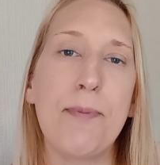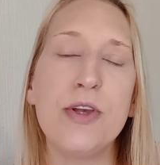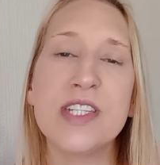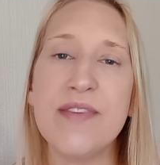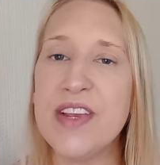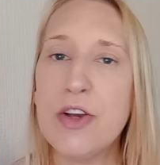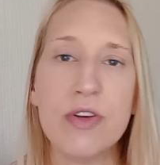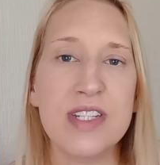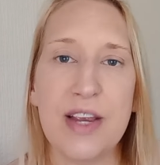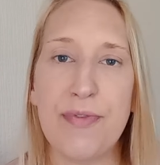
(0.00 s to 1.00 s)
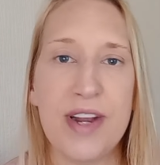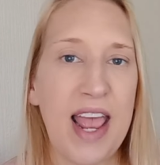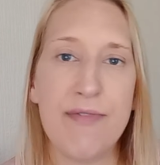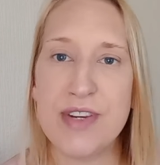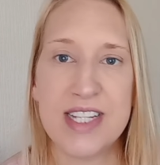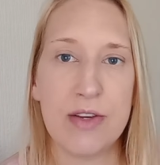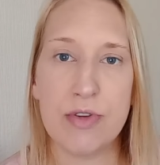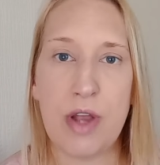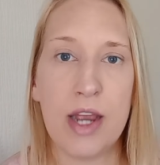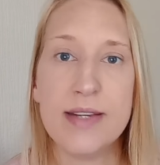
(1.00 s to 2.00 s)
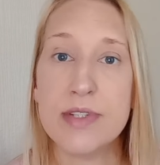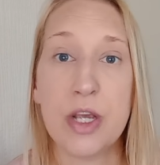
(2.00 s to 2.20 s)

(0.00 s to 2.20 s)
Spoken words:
put something on different every single night.